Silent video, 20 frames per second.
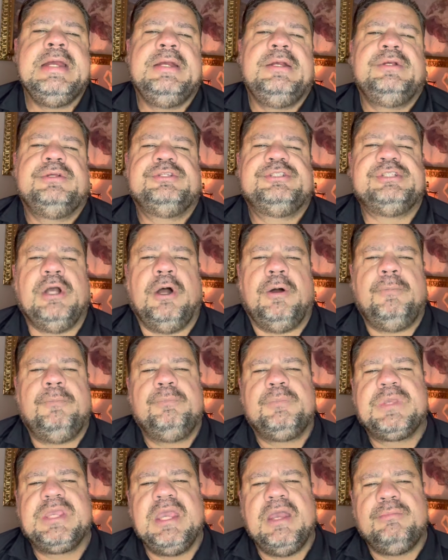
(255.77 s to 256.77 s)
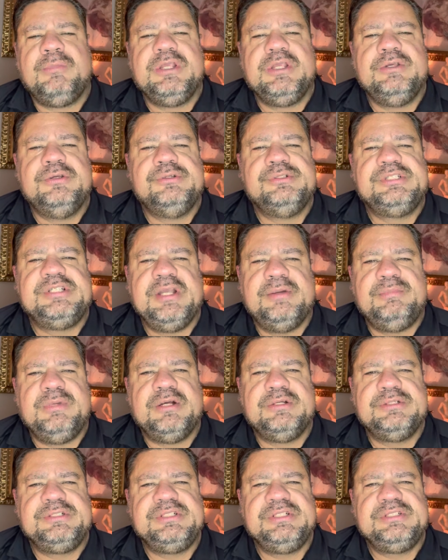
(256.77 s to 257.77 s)
So, can we use
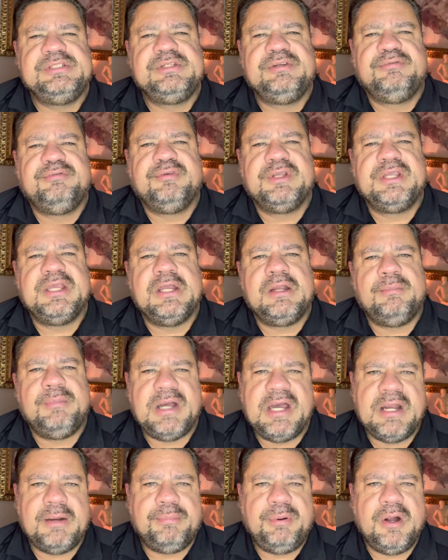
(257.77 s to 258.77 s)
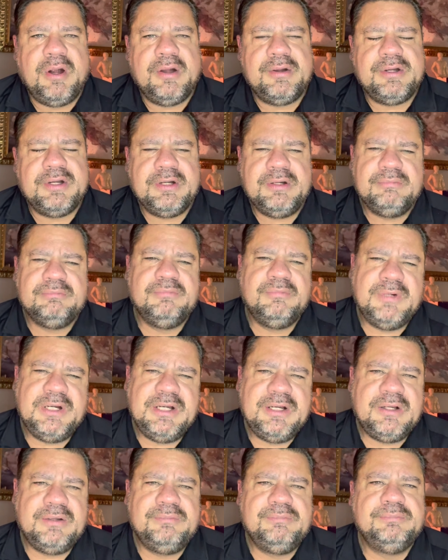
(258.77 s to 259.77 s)
hypnosis to forget about a partner?
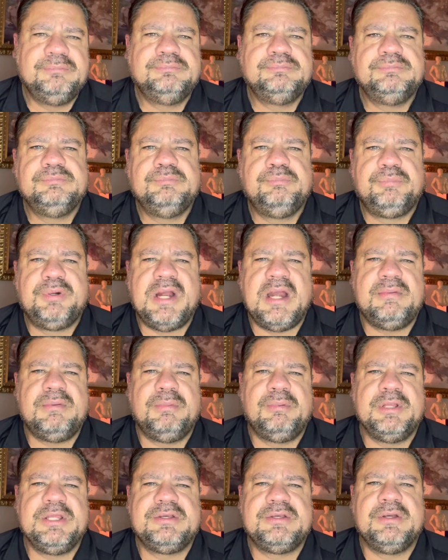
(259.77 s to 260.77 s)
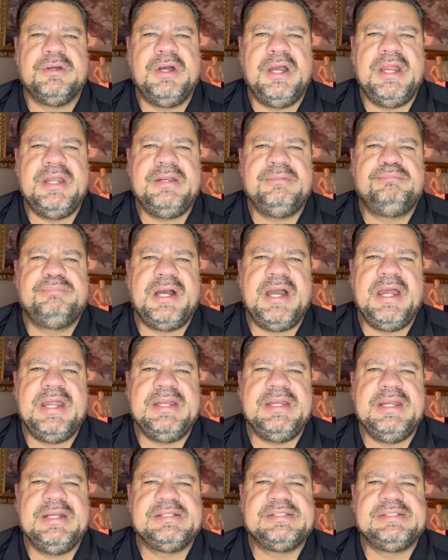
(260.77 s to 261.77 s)
Well, probably could, but
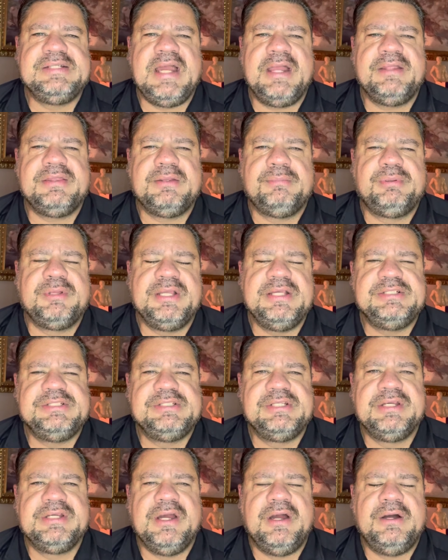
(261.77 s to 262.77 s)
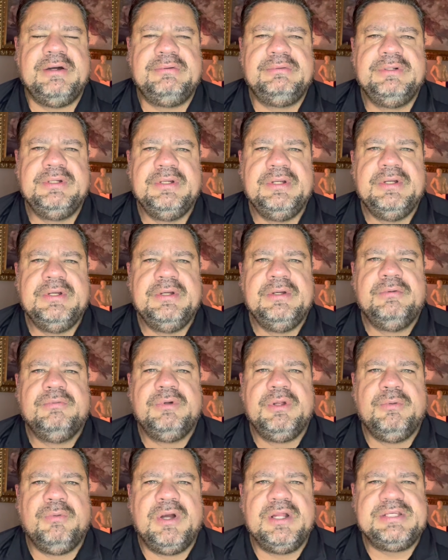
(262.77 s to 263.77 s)
it's not the place to go.
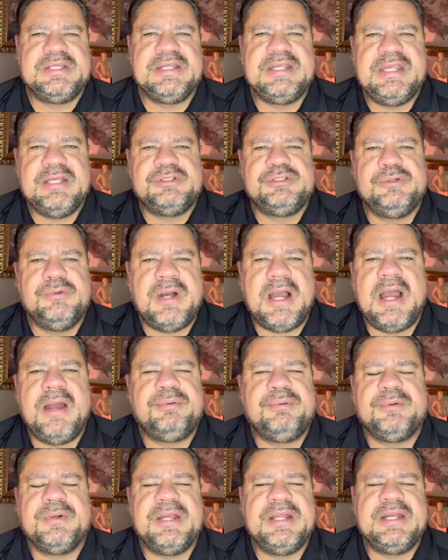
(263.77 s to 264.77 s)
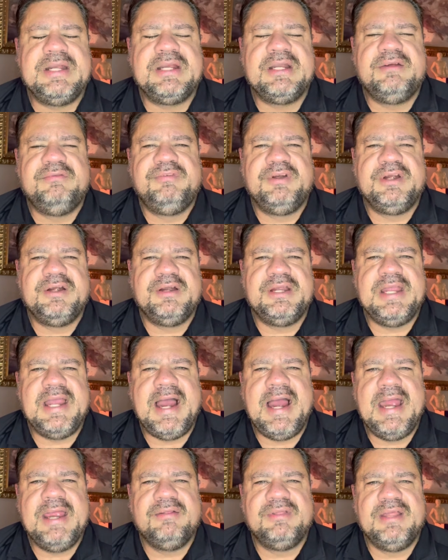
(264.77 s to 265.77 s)
We want to get you operating at a very
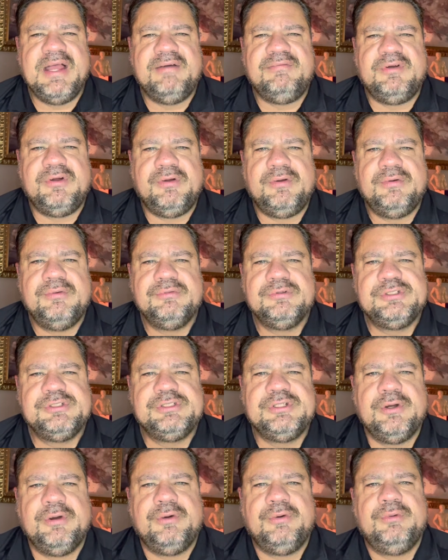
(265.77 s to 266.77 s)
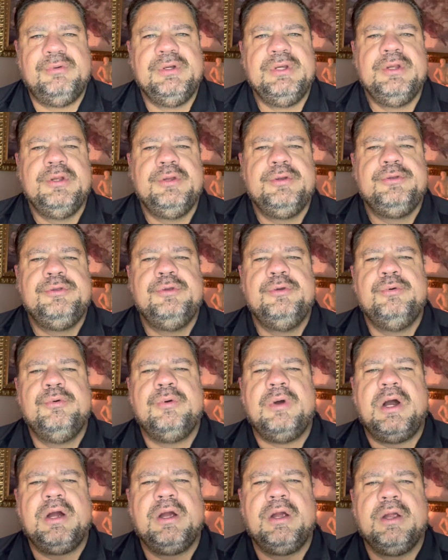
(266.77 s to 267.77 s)
high level, so
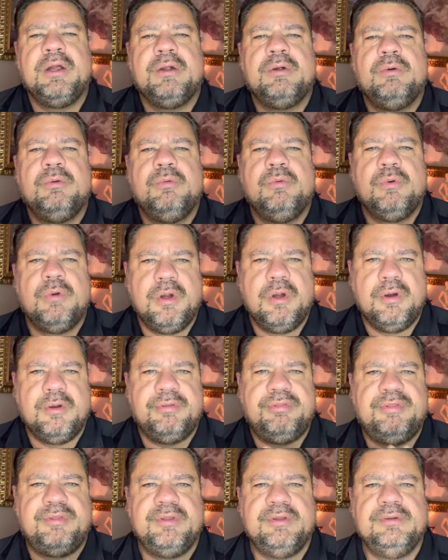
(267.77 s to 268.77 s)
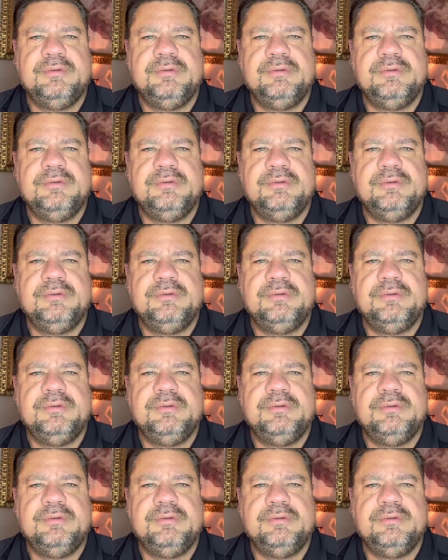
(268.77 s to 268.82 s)
you are worth